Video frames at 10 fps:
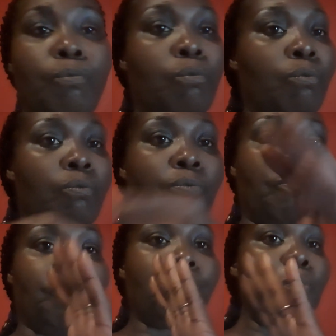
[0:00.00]

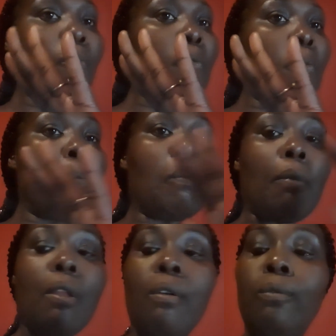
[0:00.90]

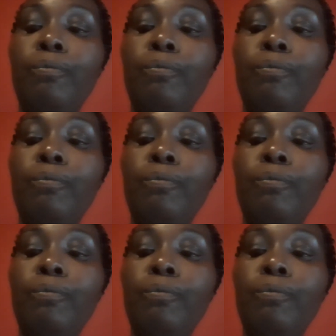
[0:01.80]
Nothing is said.